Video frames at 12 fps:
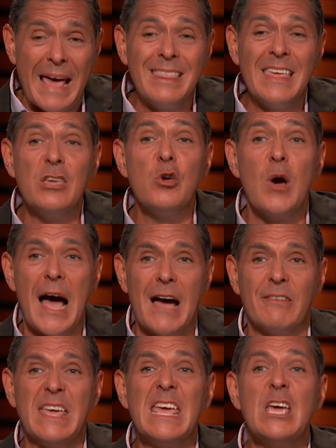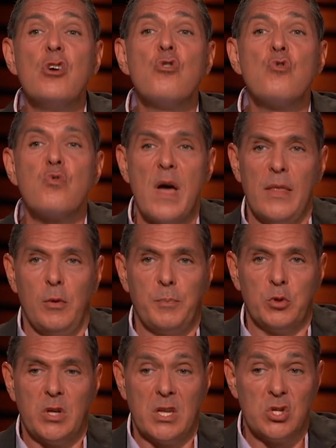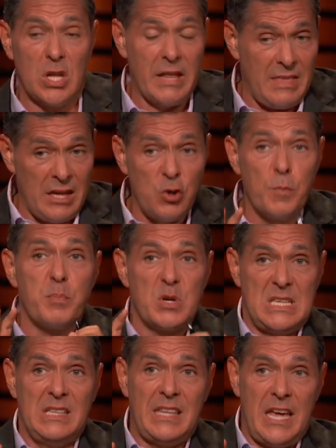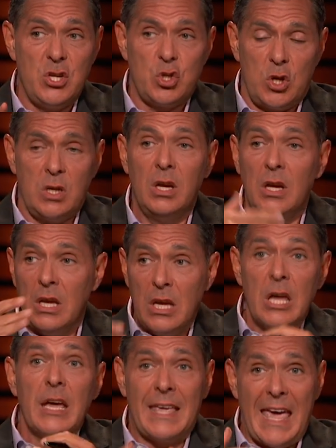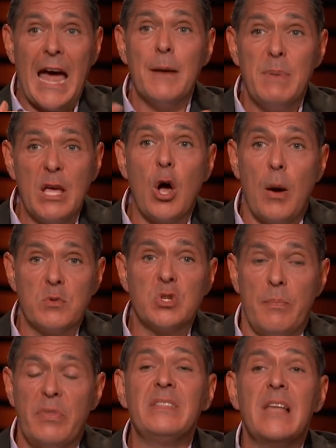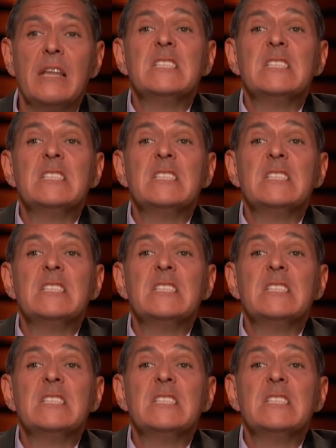I think you have incredible potential. I think your presentation can become something that